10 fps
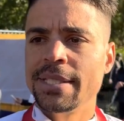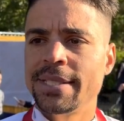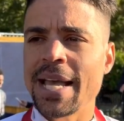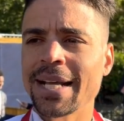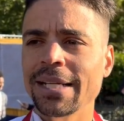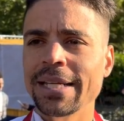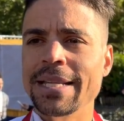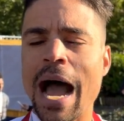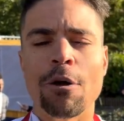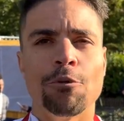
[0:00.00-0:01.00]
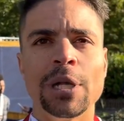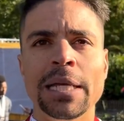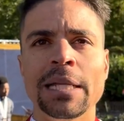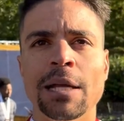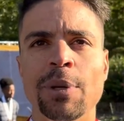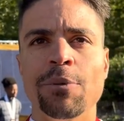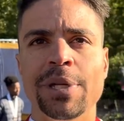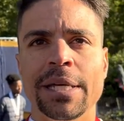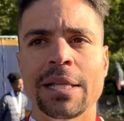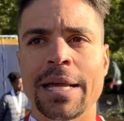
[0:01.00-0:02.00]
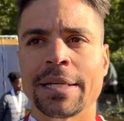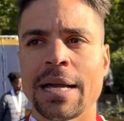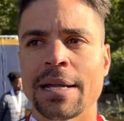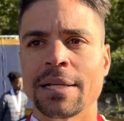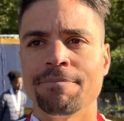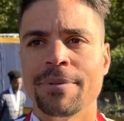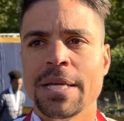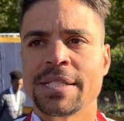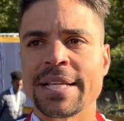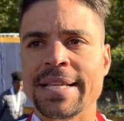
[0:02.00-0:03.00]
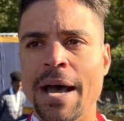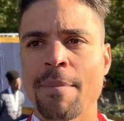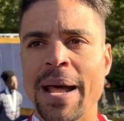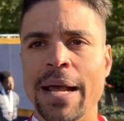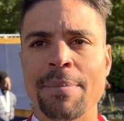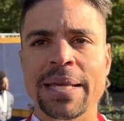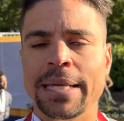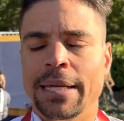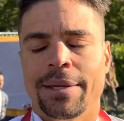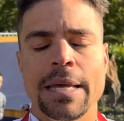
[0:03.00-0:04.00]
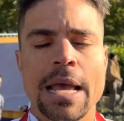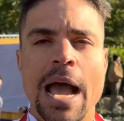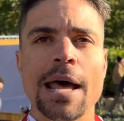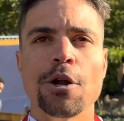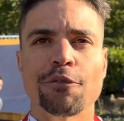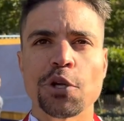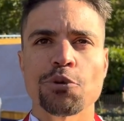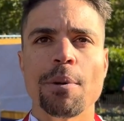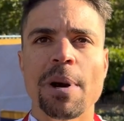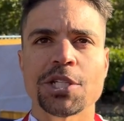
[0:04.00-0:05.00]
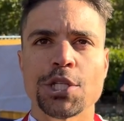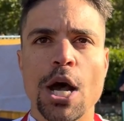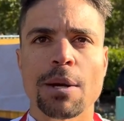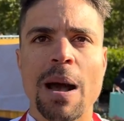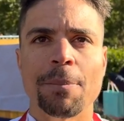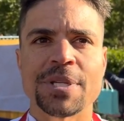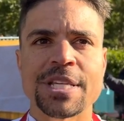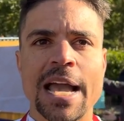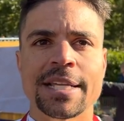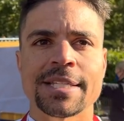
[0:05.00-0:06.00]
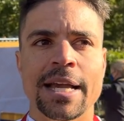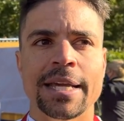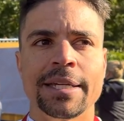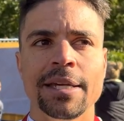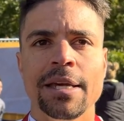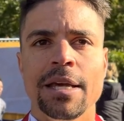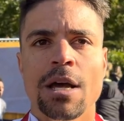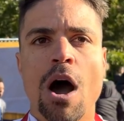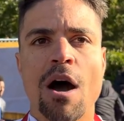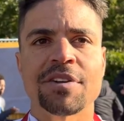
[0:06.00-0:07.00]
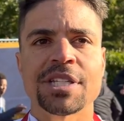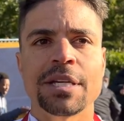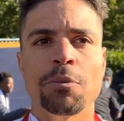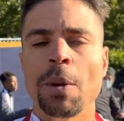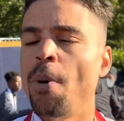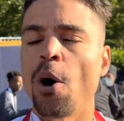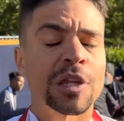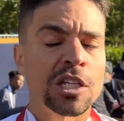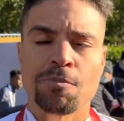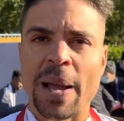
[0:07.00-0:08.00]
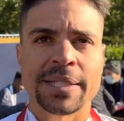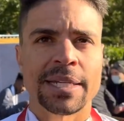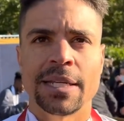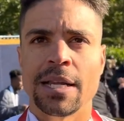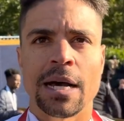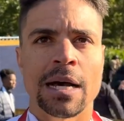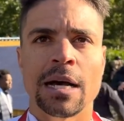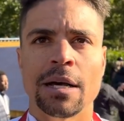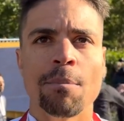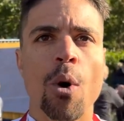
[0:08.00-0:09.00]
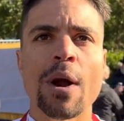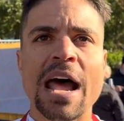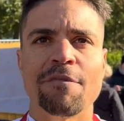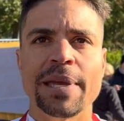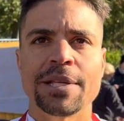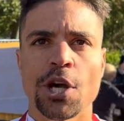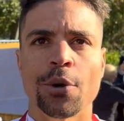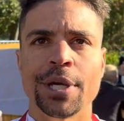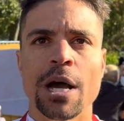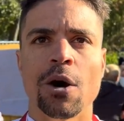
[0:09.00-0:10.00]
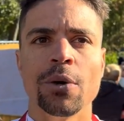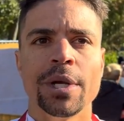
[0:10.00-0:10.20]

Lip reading: Technically not really. Like, we didn't really, like, kind of sit down about it. I mean, I don't know if there's really much to talk about besides, like, obviously we both expected more out of me in Tokyo.